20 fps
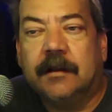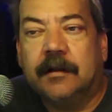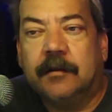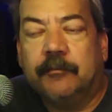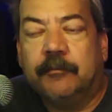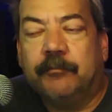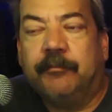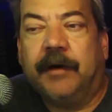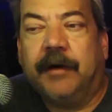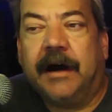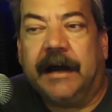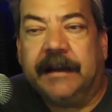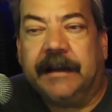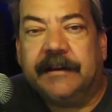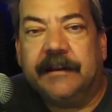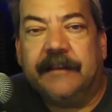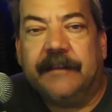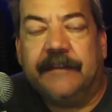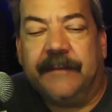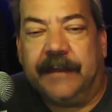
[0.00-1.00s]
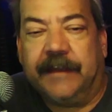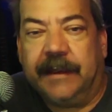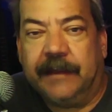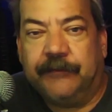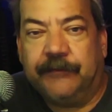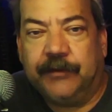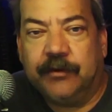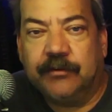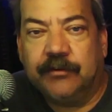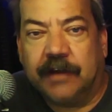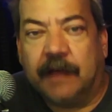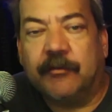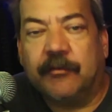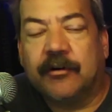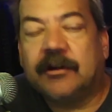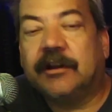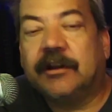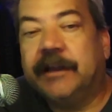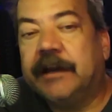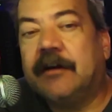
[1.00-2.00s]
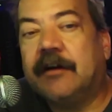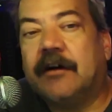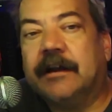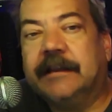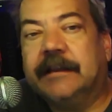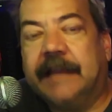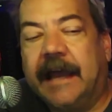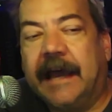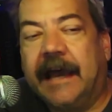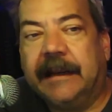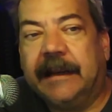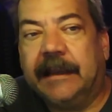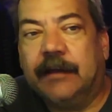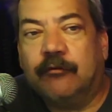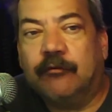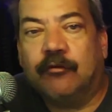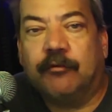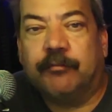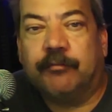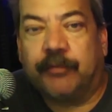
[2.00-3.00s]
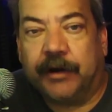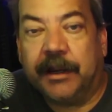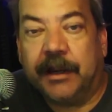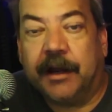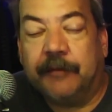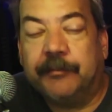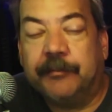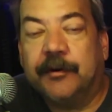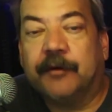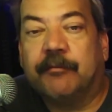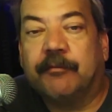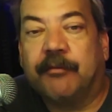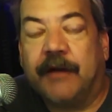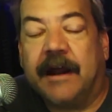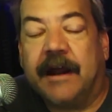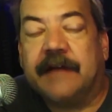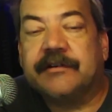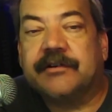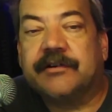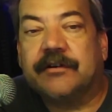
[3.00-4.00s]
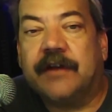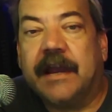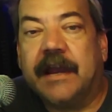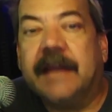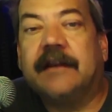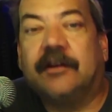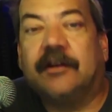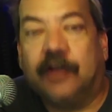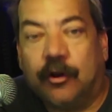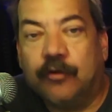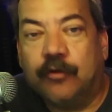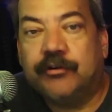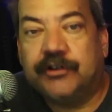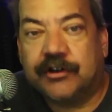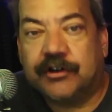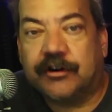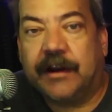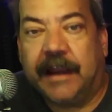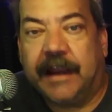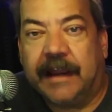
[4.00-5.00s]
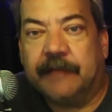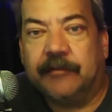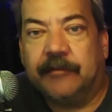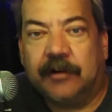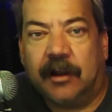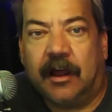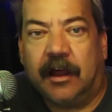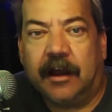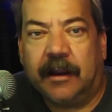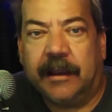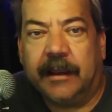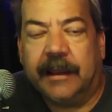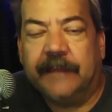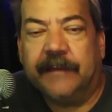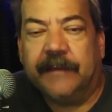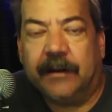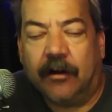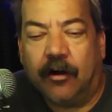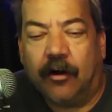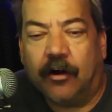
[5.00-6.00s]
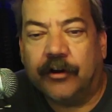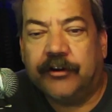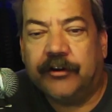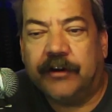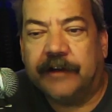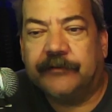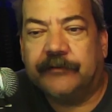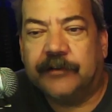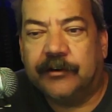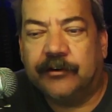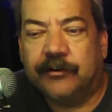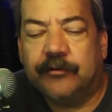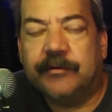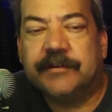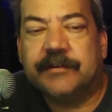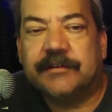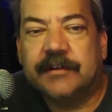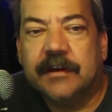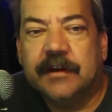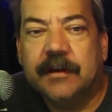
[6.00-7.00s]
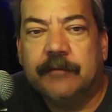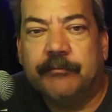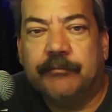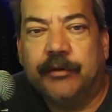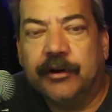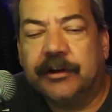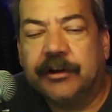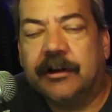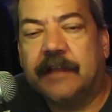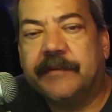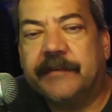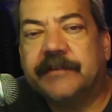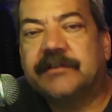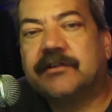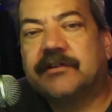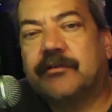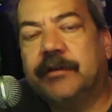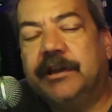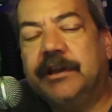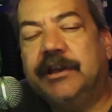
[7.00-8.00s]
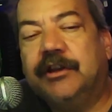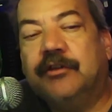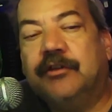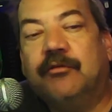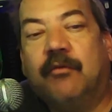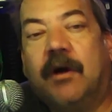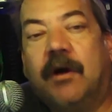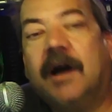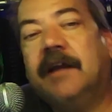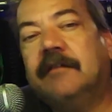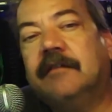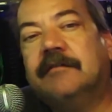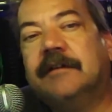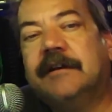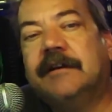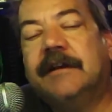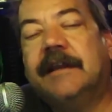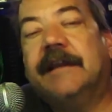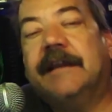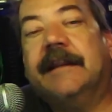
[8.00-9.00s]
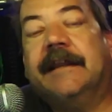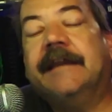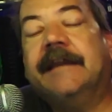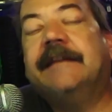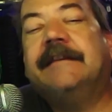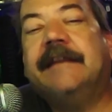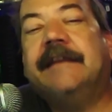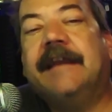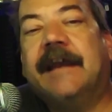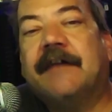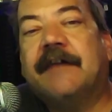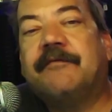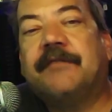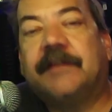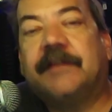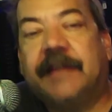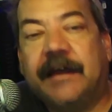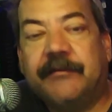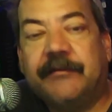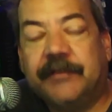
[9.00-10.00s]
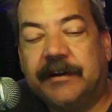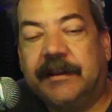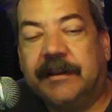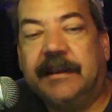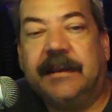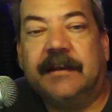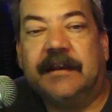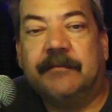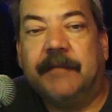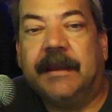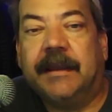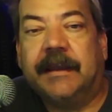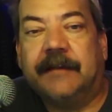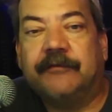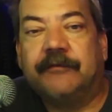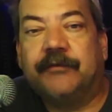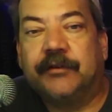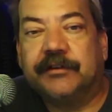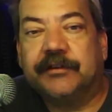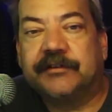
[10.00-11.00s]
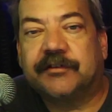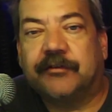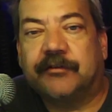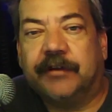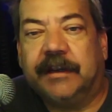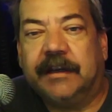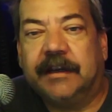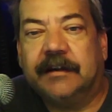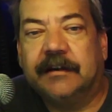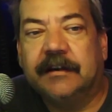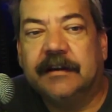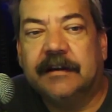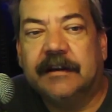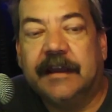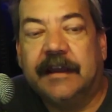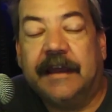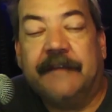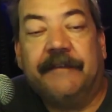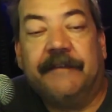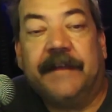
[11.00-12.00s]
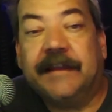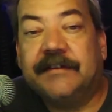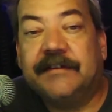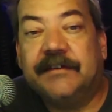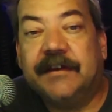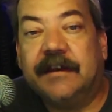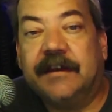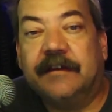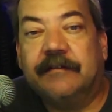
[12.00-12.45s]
But if you double click on that, it will bring up your browser and load your ham clock. And then all you have to do is put it on the screen you want and hit the F11 key and make it full screen. And that's it.